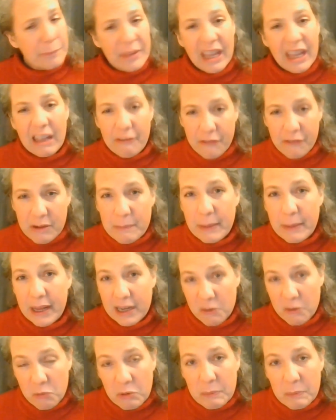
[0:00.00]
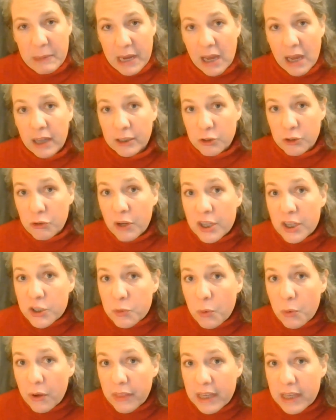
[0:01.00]
Everybody will be
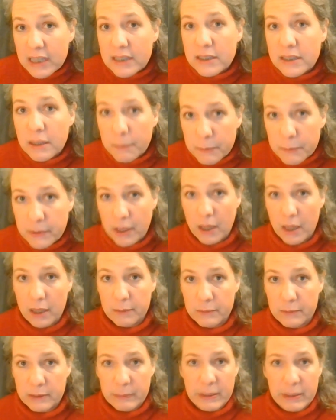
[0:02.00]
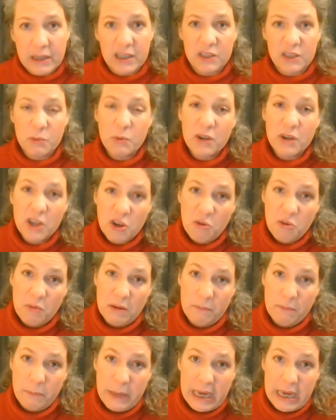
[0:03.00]
untrustworthy sometimes because we're
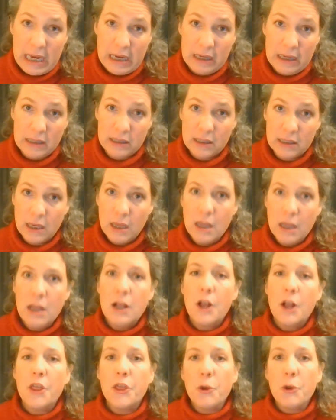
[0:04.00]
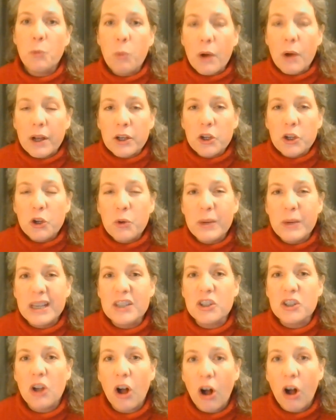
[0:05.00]
human beings. The one who
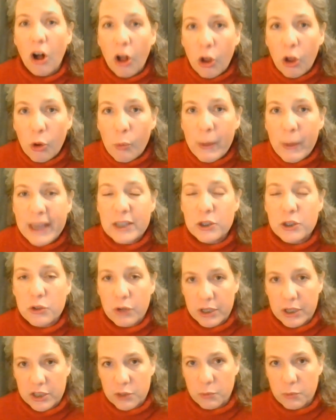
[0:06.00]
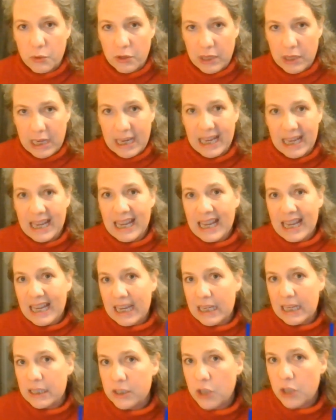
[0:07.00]
is always trustworthy
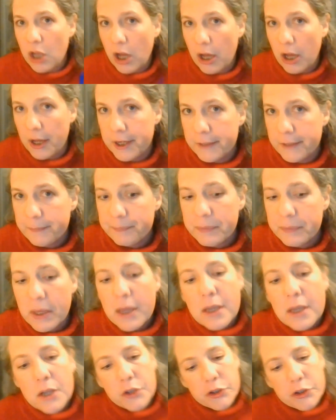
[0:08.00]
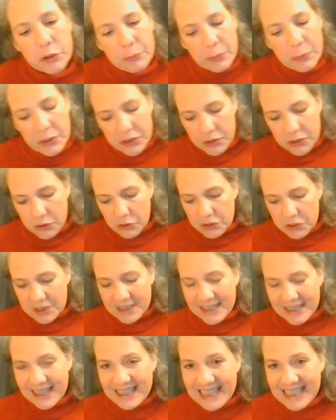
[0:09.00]
is God. So, boys and girls,
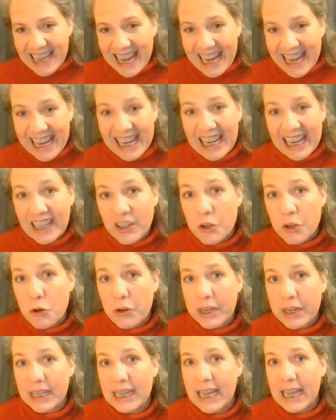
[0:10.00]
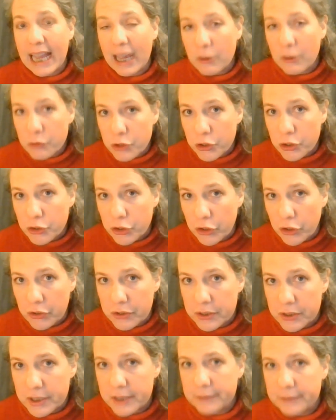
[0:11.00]
today in your encounter
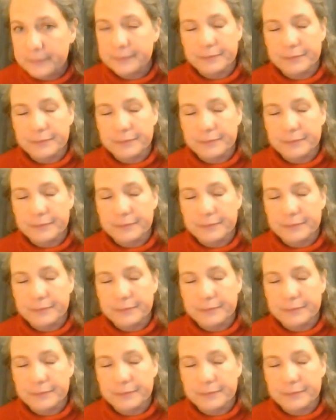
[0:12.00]
journals,